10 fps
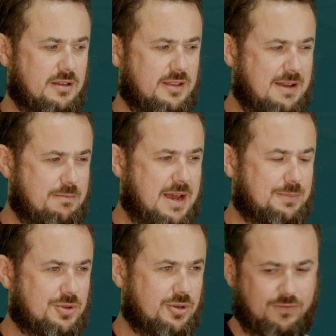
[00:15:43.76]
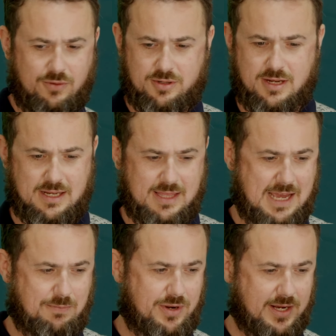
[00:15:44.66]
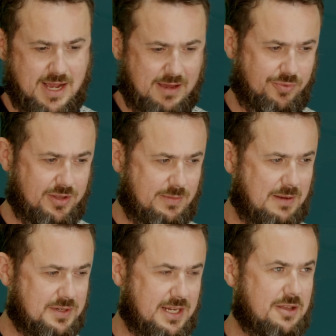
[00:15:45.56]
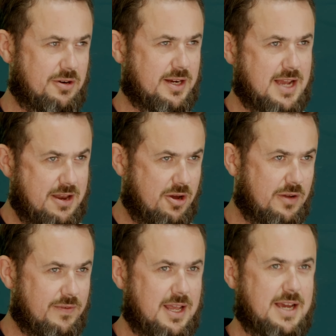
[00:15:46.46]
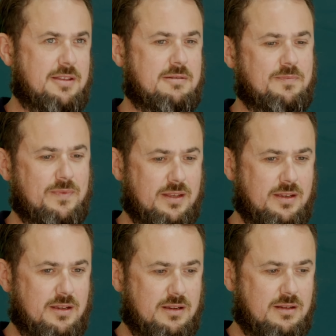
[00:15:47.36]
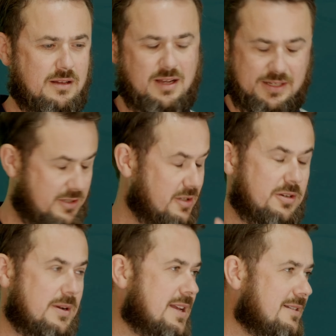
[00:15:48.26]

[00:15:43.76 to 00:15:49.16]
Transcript: that map sort of looked like that, but I can't bring them up together, I can't overlay them. Oh, it's just too hard.